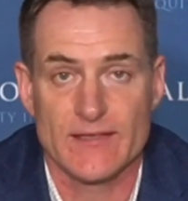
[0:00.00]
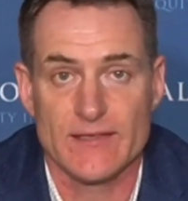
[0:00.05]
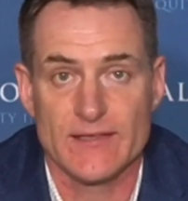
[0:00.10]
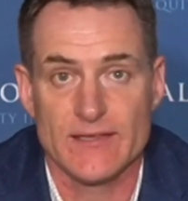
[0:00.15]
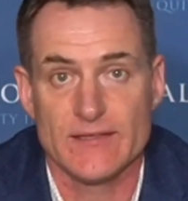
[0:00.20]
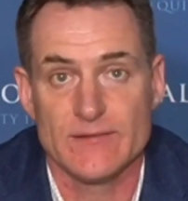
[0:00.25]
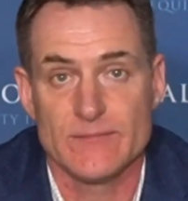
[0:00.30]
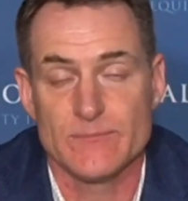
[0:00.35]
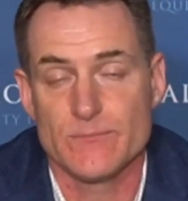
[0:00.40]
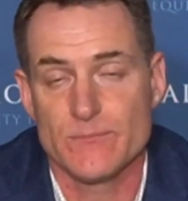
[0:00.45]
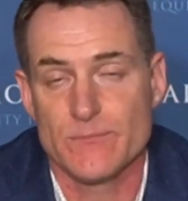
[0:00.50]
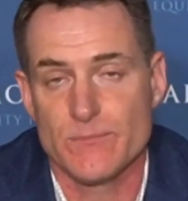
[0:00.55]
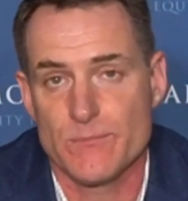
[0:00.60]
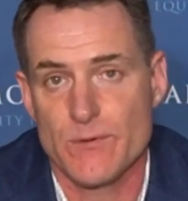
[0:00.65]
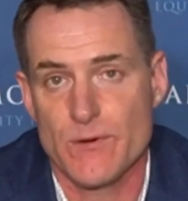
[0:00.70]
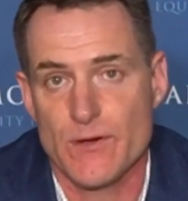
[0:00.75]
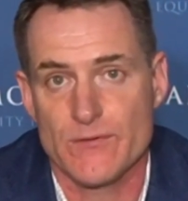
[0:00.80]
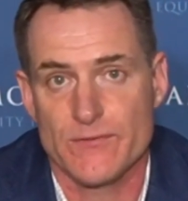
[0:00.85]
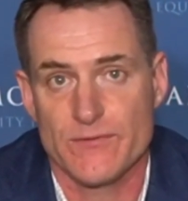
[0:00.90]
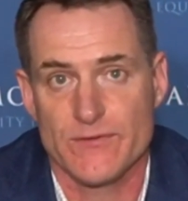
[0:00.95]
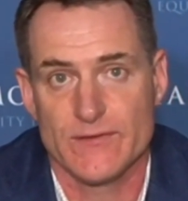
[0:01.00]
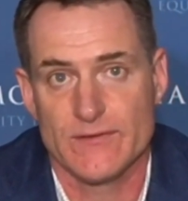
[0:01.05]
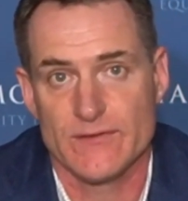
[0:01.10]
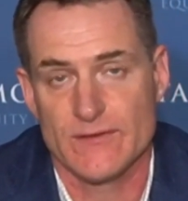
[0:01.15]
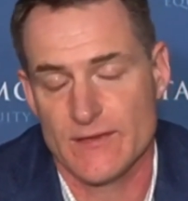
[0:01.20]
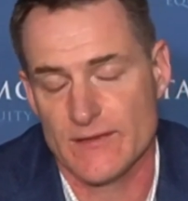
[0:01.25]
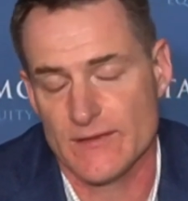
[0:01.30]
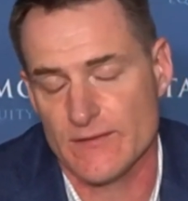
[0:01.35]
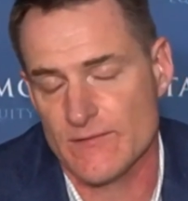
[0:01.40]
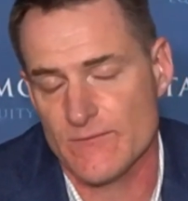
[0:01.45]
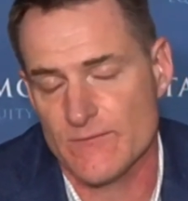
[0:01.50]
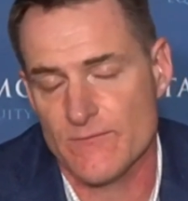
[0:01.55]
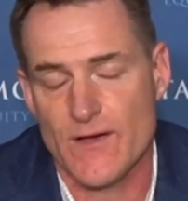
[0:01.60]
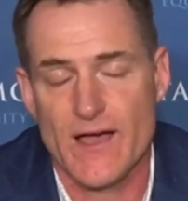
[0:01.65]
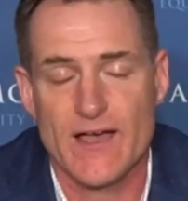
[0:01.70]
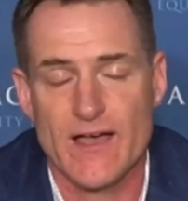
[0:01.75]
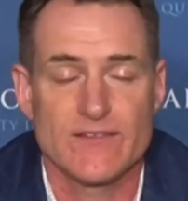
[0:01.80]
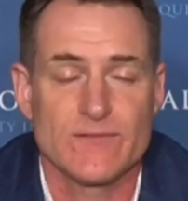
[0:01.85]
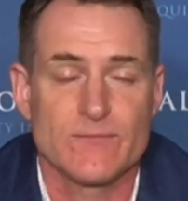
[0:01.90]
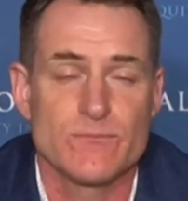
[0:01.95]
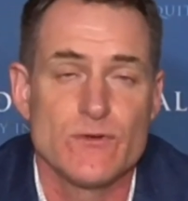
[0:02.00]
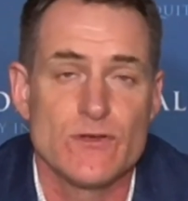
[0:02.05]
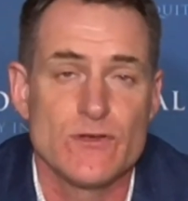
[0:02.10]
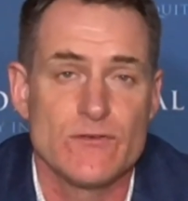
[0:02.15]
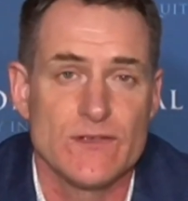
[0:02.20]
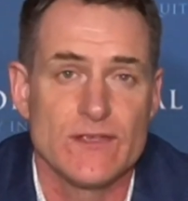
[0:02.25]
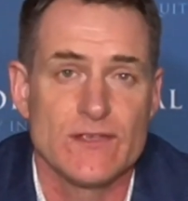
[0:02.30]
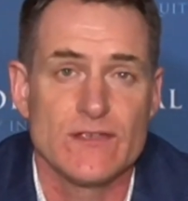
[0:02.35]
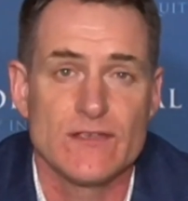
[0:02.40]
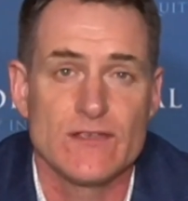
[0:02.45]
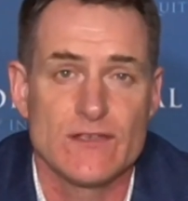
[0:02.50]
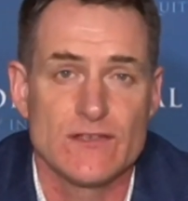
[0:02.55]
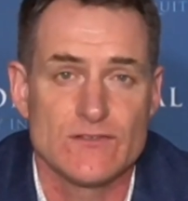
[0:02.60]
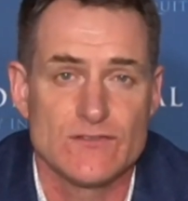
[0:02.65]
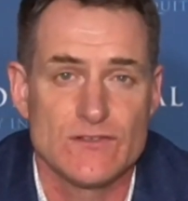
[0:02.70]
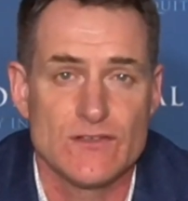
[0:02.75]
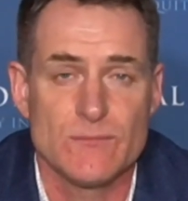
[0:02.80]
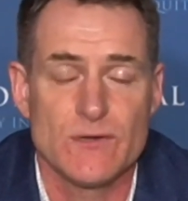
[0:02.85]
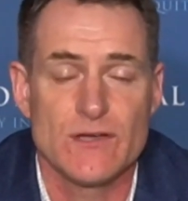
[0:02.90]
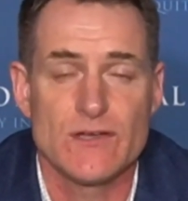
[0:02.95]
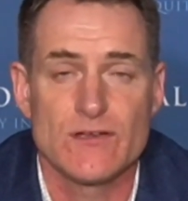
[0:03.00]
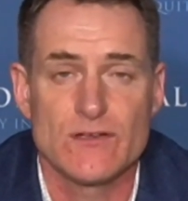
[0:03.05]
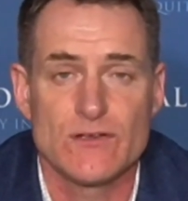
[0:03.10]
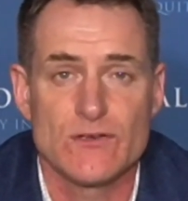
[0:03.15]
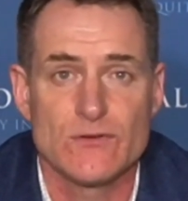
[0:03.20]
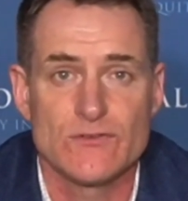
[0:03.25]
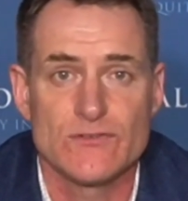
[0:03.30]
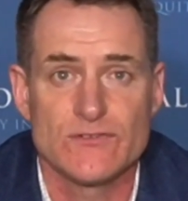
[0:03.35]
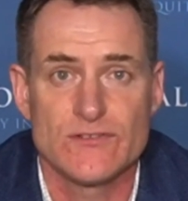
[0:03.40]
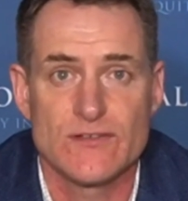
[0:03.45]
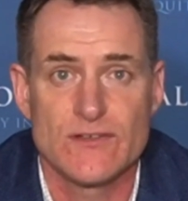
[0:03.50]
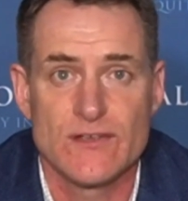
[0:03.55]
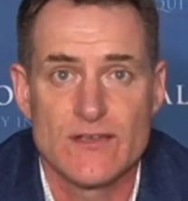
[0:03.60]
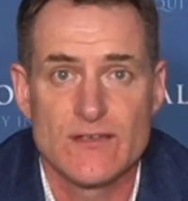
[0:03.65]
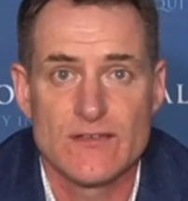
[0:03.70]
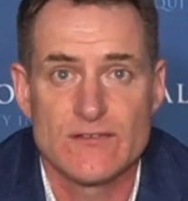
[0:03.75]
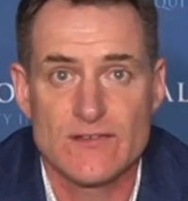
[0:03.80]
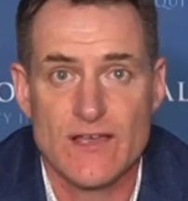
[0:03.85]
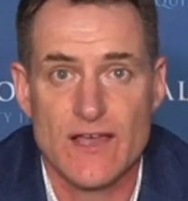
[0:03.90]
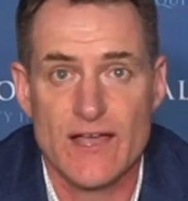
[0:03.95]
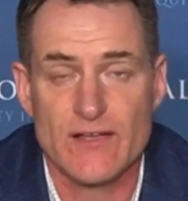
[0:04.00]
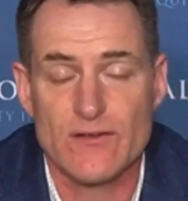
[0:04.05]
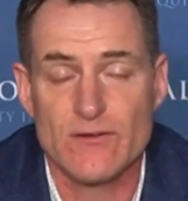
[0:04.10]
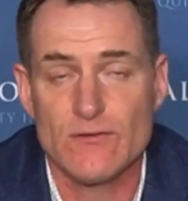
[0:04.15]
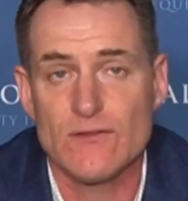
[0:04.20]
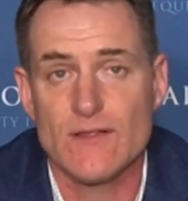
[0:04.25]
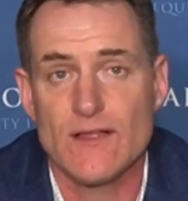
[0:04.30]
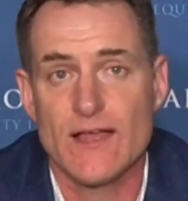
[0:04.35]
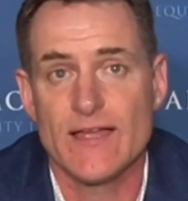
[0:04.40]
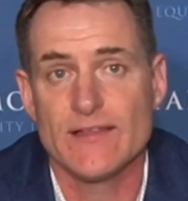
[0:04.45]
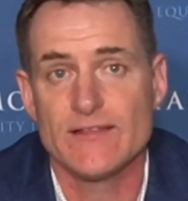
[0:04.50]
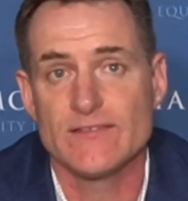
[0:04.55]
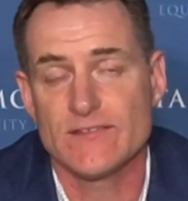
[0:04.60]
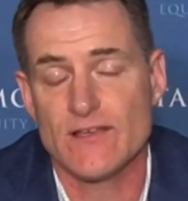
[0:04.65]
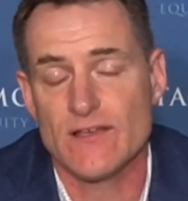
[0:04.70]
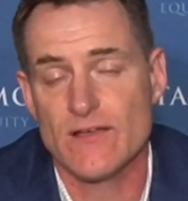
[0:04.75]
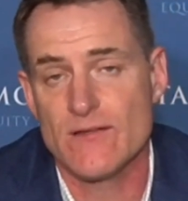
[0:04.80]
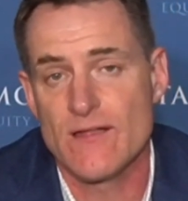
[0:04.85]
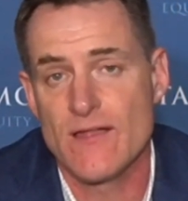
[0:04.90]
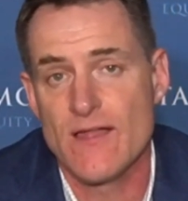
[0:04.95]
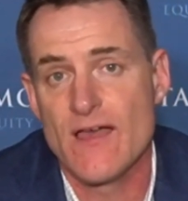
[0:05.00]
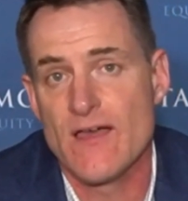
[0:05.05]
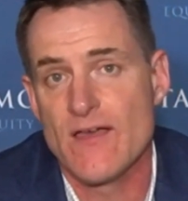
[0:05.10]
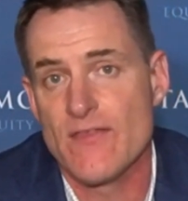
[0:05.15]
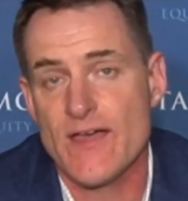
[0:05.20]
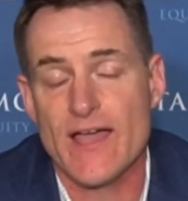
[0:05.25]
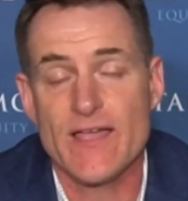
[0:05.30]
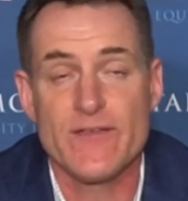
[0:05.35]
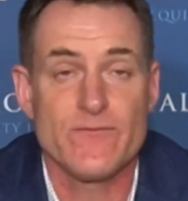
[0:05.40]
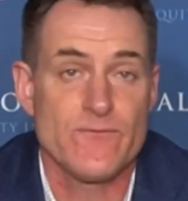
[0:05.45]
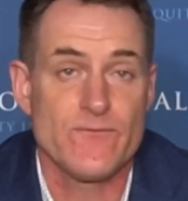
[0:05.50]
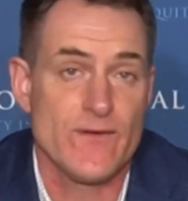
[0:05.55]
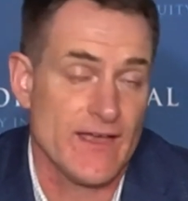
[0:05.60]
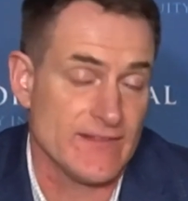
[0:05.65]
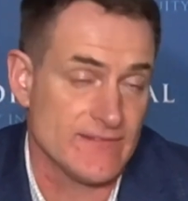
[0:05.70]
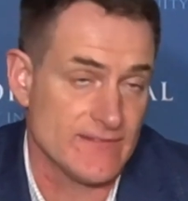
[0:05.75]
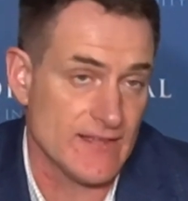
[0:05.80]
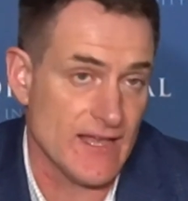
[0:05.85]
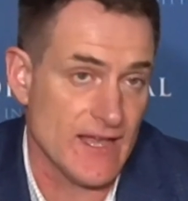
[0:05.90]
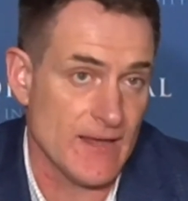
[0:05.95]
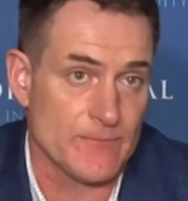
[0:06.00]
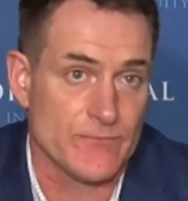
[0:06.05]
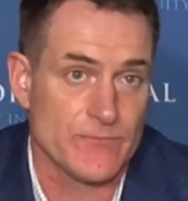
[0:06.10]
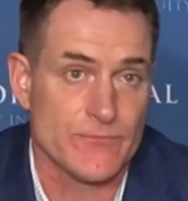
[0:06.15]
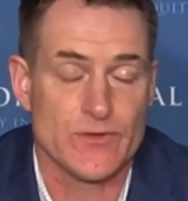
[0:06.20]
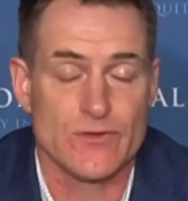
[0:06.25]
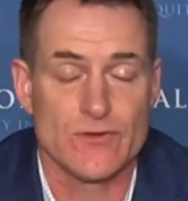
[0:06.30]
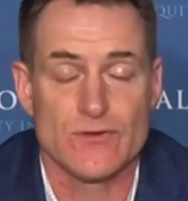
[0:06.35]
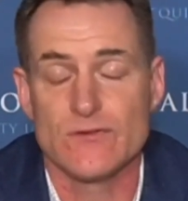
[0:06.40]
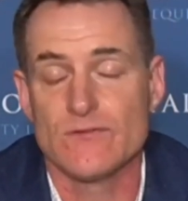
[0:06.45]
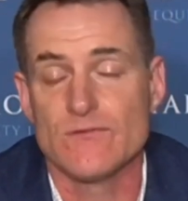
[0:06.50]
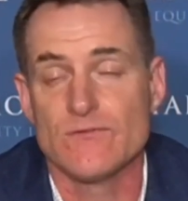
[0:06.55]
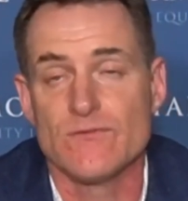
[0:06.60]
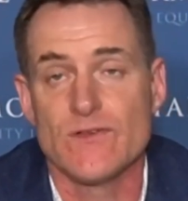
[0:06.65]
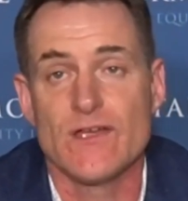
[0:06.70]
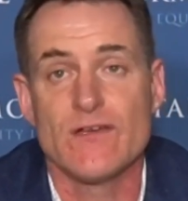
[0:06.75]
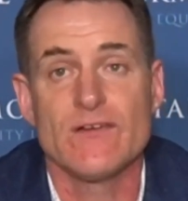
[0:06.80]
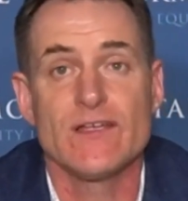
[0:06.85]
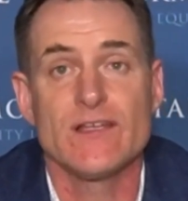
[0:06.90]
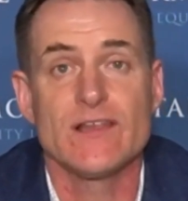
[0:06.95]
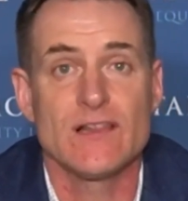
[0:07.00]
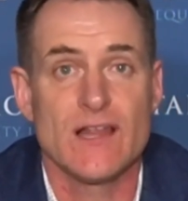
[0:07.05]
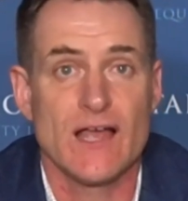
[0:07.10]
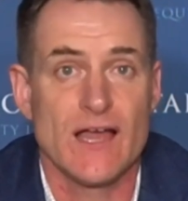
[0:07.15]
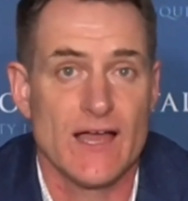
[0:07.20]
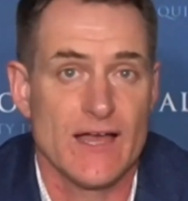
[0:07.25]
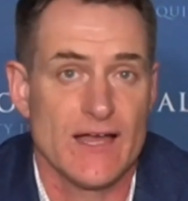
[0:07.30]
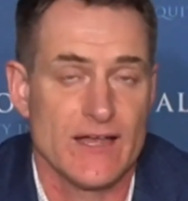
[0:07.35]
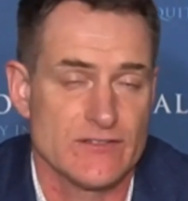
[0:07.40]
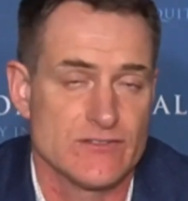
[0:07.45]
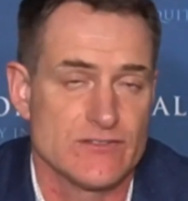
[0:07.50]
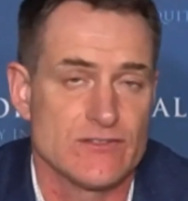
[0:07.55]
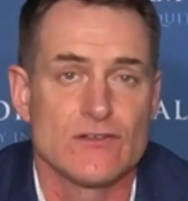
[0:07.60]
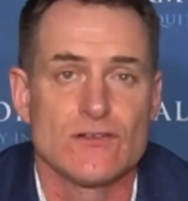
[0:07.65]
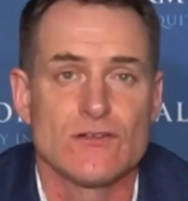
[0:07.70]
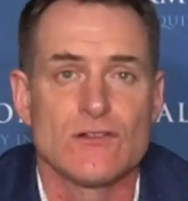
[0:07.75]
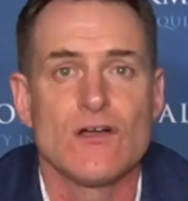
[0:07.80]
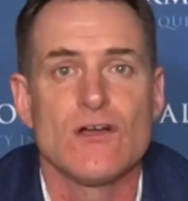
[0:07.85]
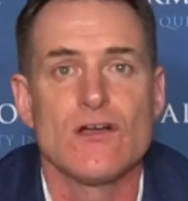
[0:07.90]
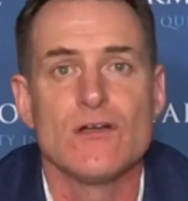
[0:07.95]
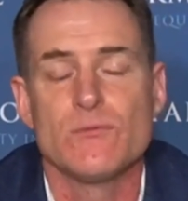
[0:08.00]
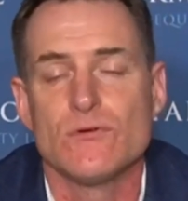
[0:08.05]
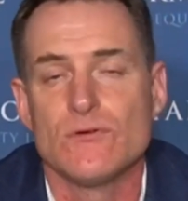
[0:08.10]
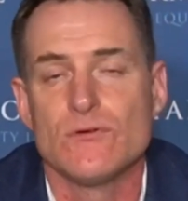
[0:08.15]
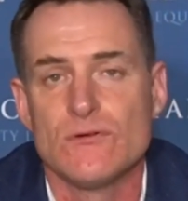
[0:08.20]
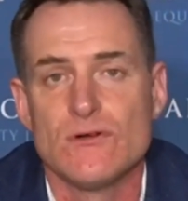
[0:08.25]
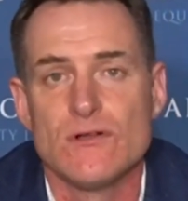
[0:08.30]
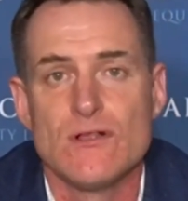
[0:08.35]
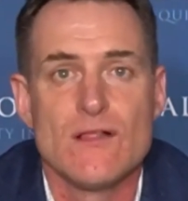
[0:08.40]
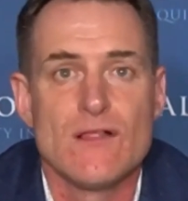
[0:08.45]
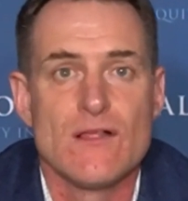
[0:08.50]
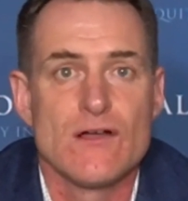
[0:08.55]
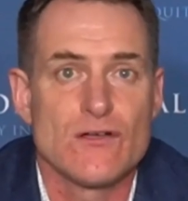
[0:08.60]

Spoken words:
in the fast-moving consumer goods cycle, and so they face up to very large global